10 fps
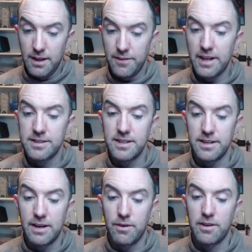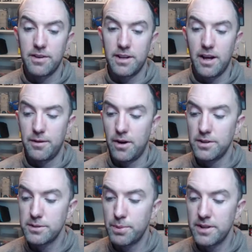that is it. Now, I, I
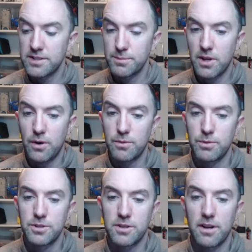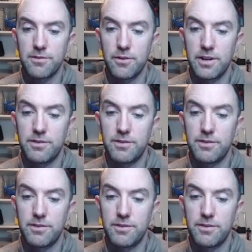also put in some code, which is kind of fun.